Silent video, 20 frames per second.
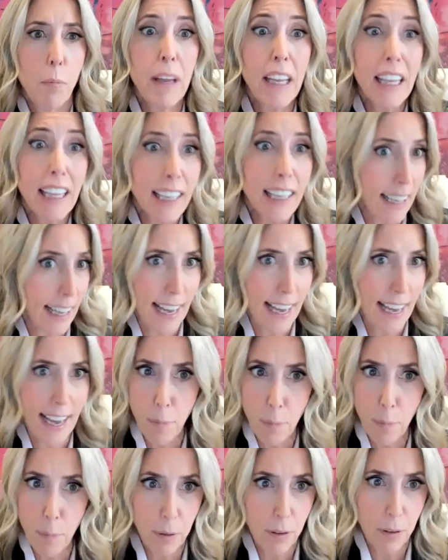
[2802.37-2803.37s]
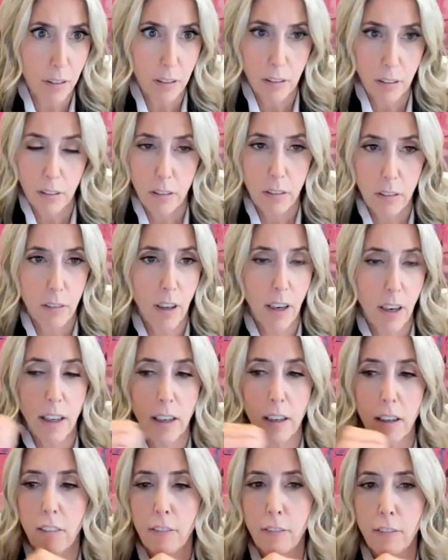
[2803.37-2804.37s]
big cap,
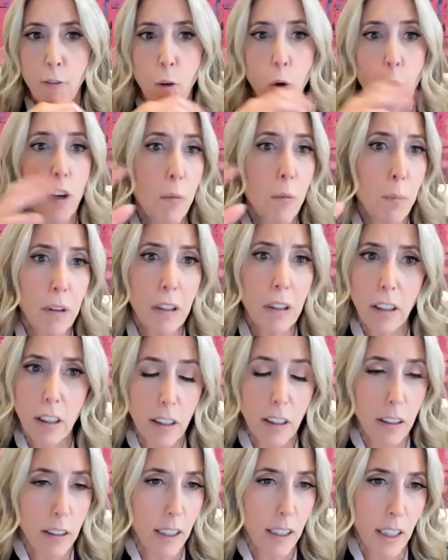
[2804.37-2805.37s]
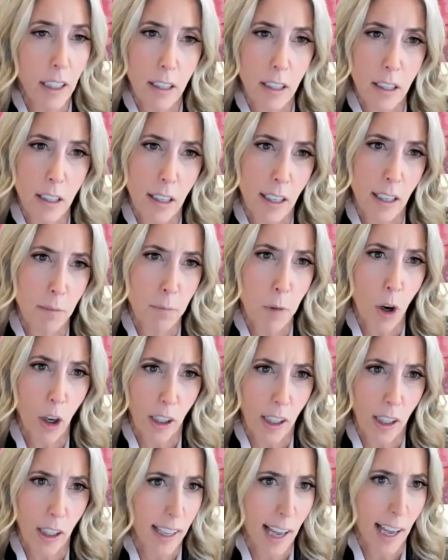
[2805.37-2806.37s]
right? 40 billion in
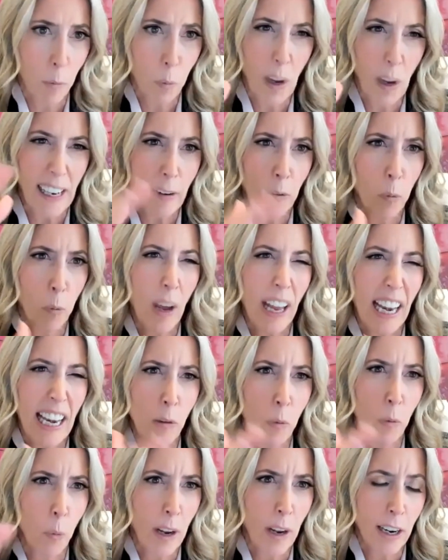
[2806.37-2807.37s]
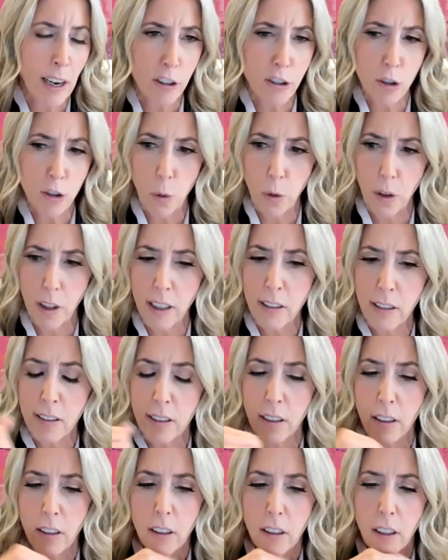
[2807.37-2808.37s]
market cap when I joined.
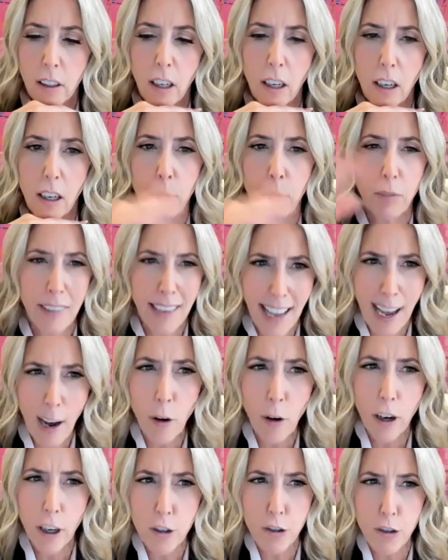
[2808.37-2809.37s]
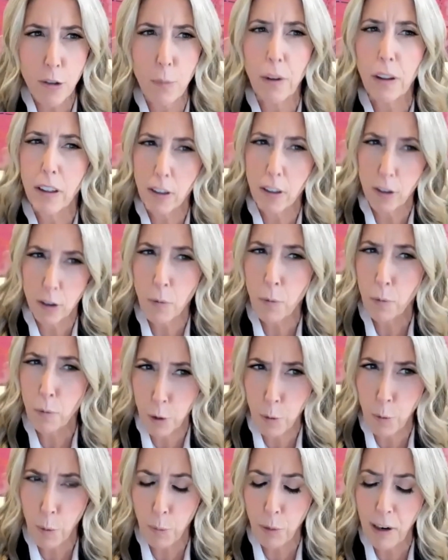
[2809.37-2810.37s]
Now 100 billion, so I'm
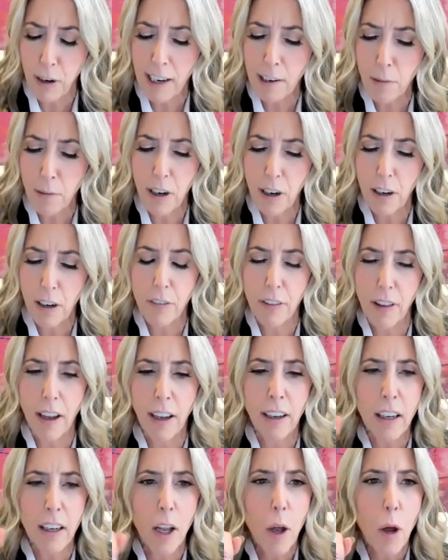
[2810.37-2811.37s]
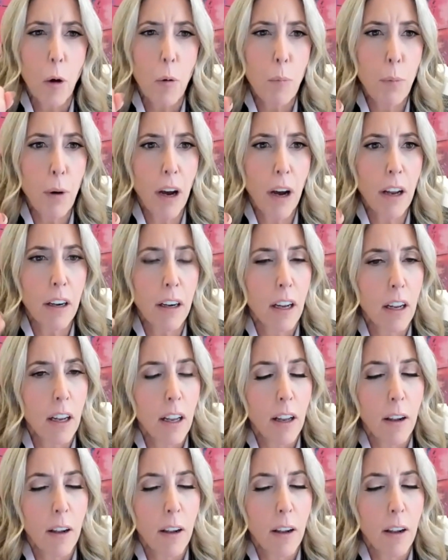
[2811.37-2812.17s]
super proud of that. But